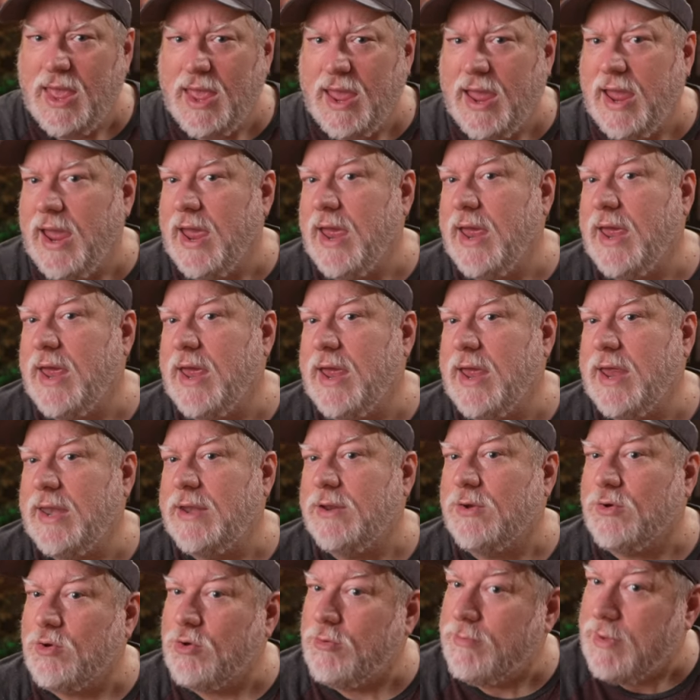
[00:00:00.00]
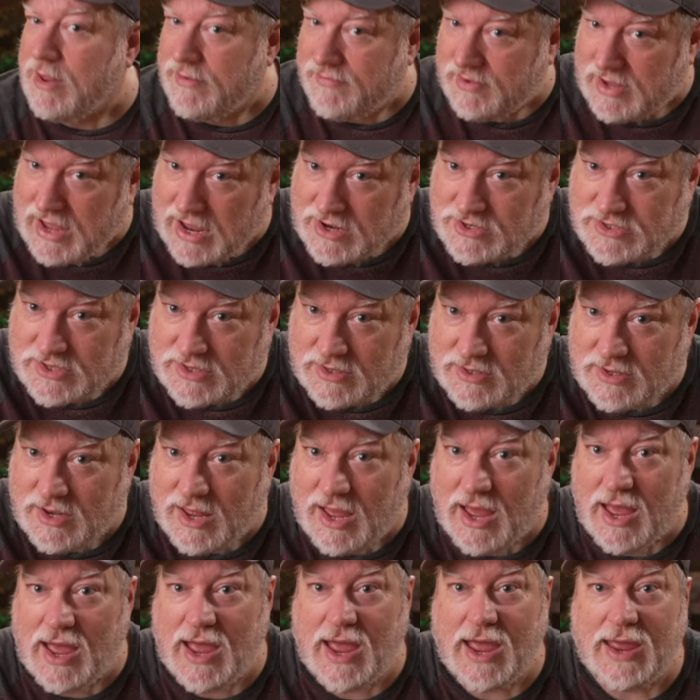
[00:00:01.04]
And a cool modification
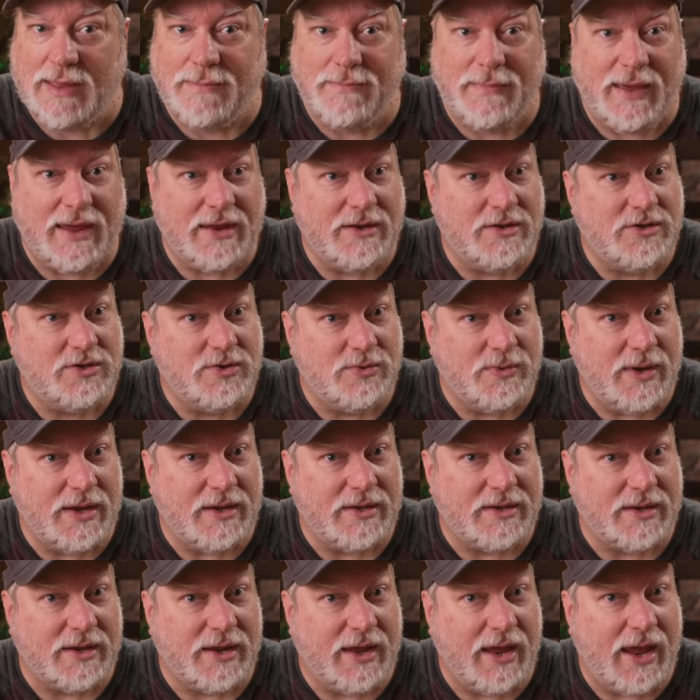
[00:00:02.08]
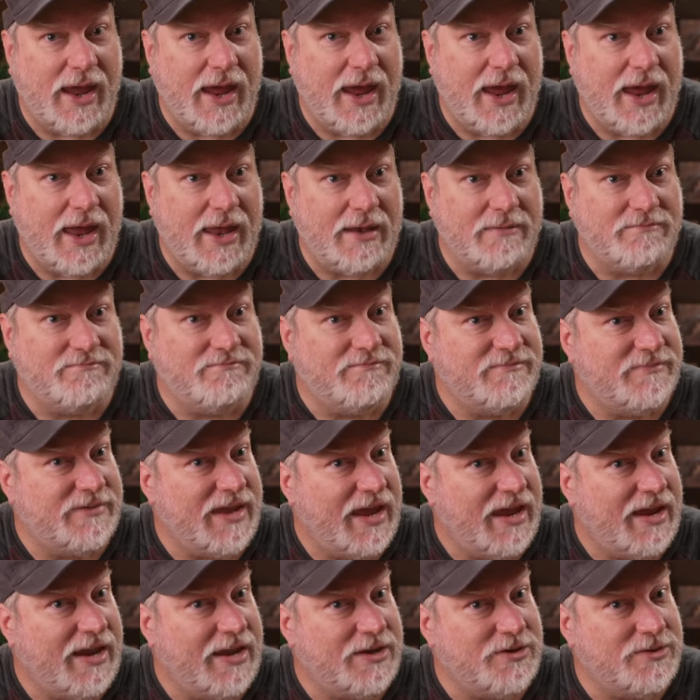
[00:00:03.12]
I made to it, and
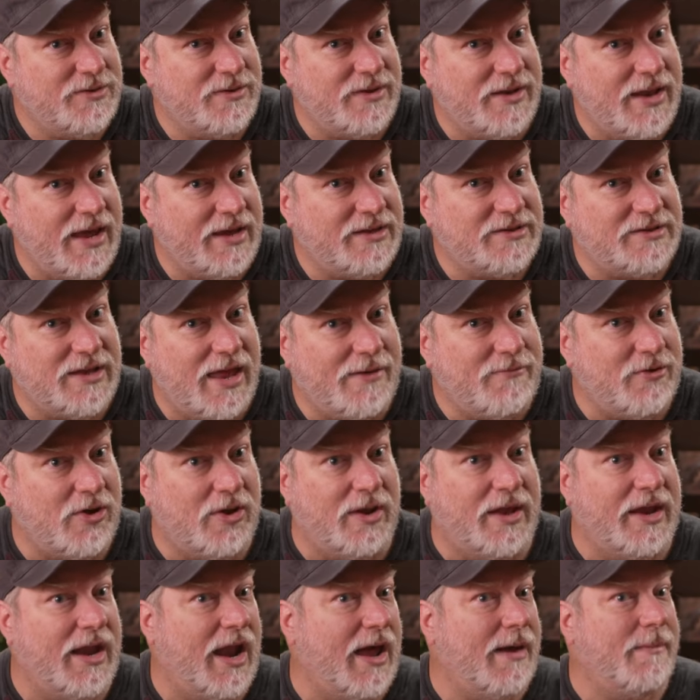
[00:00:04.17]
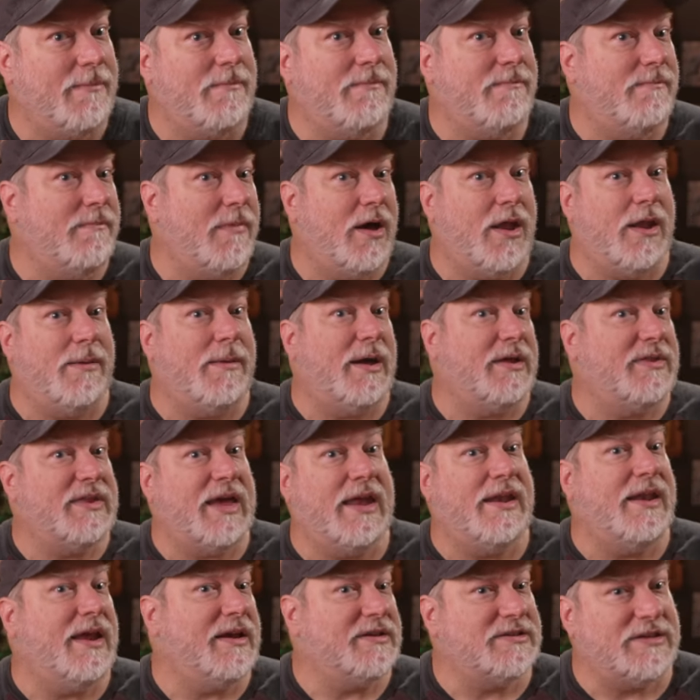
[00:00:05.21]
taking it to the next level, and I'm all about
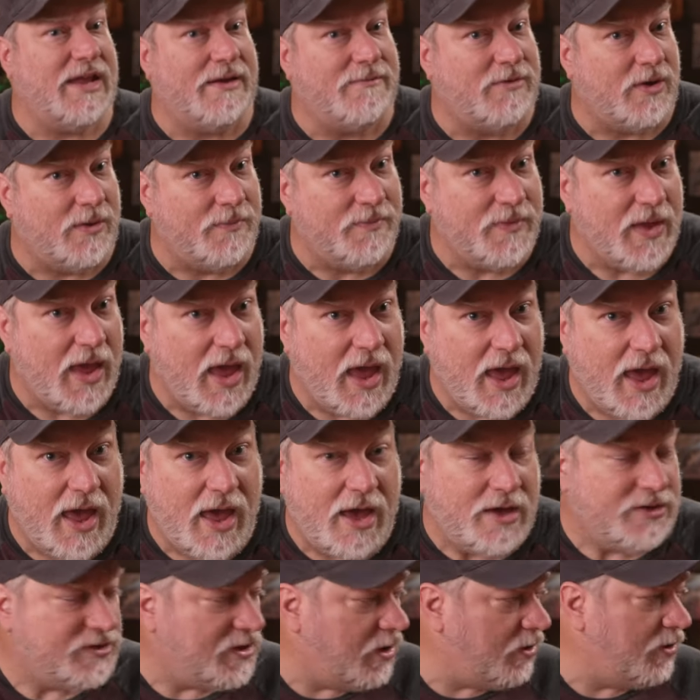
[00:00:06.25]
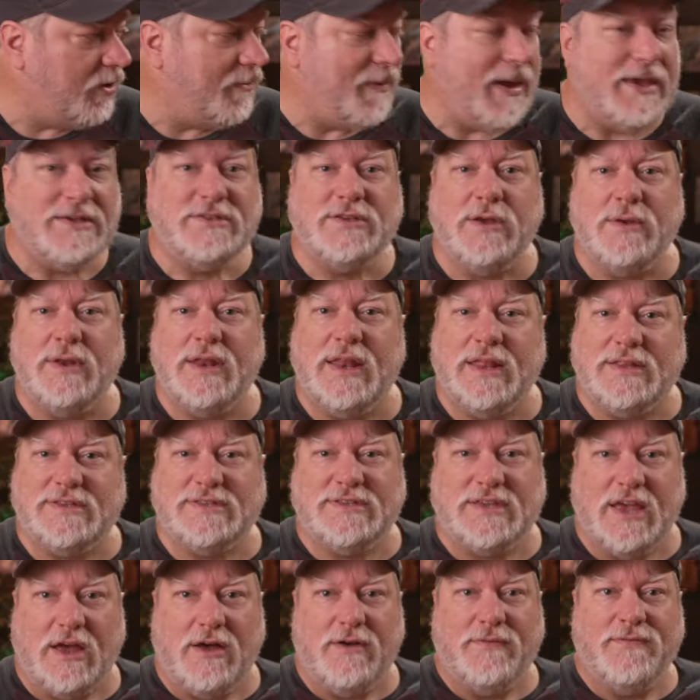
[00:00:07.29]
that next level. So the base unit
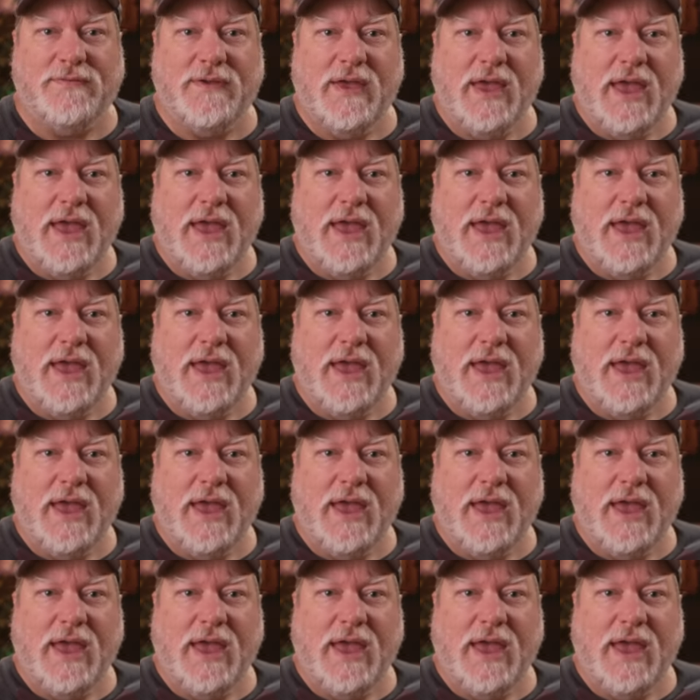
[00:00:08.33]
itself